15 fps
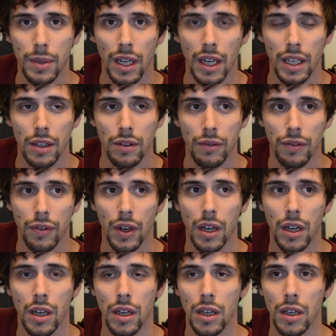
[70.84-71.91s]
-step kind of
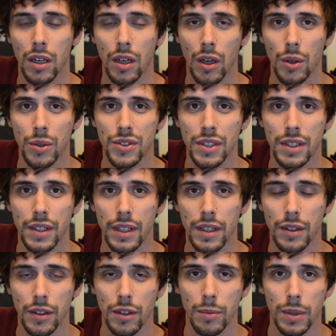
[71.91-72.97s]
OCD
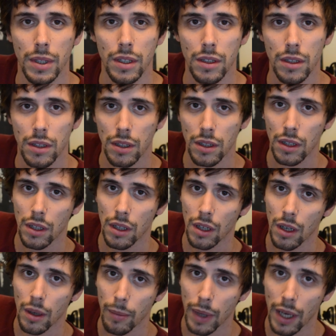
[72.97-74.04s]
a little bit
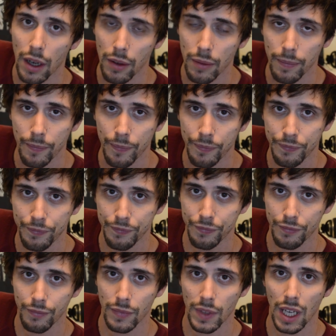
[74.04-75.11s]
about
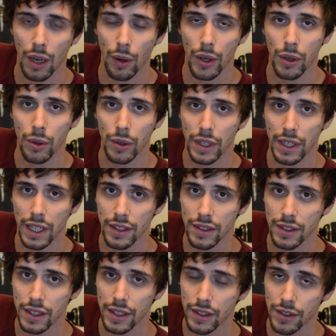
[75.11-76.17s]
how I organize
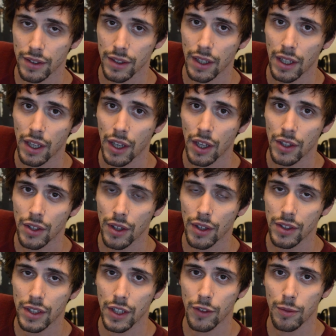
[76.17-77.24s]
things. So
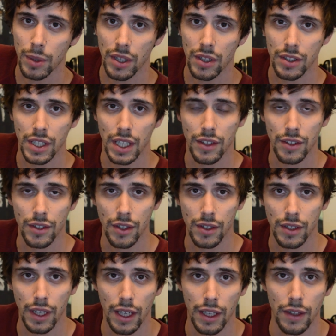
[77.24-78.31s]
this gives me a chance to
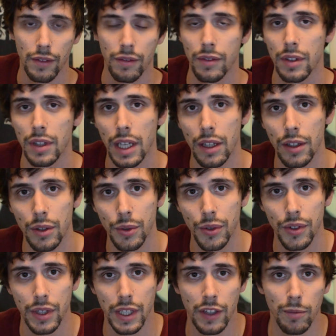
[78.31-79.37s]
just kind of let
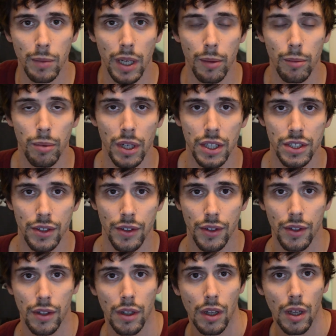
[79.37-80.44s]
loose and give my
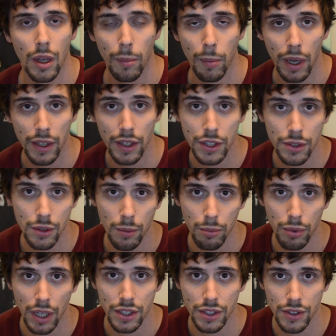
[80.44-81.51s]
impressions, my initial
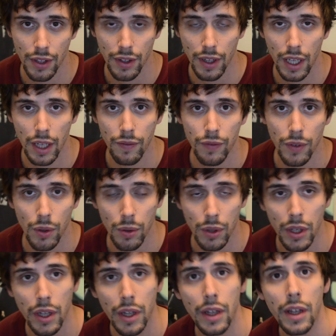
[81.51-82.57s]
impressions of the headphone.
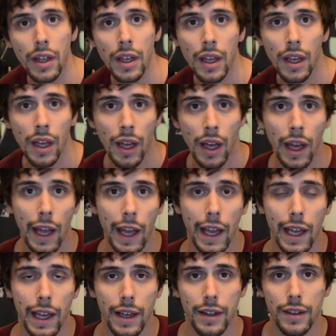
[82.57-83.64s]

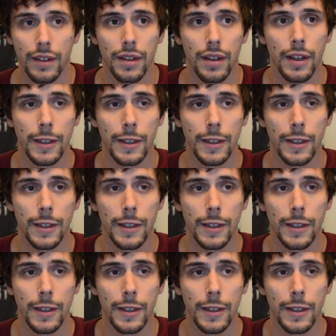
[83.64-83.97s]
And